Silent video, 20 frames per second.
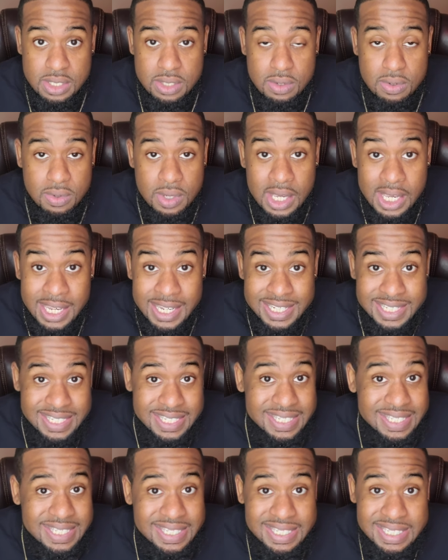So
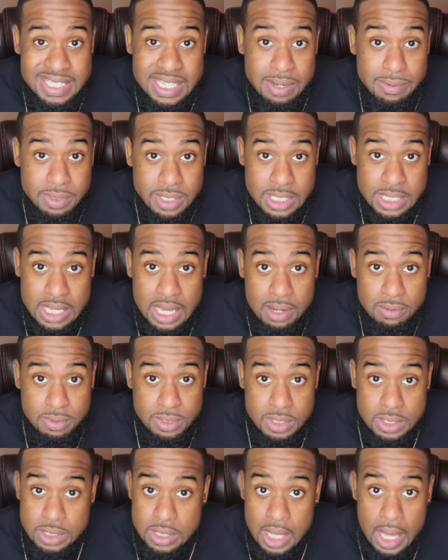16, 17, I
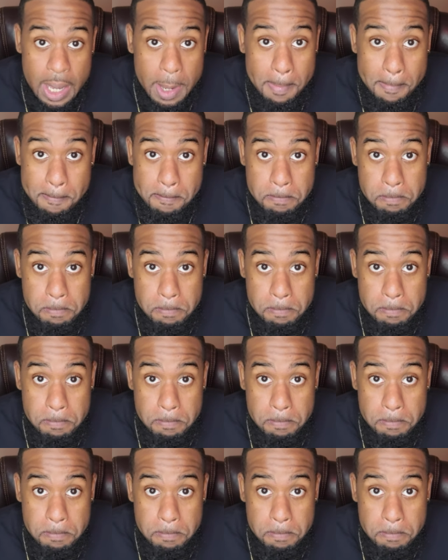was like,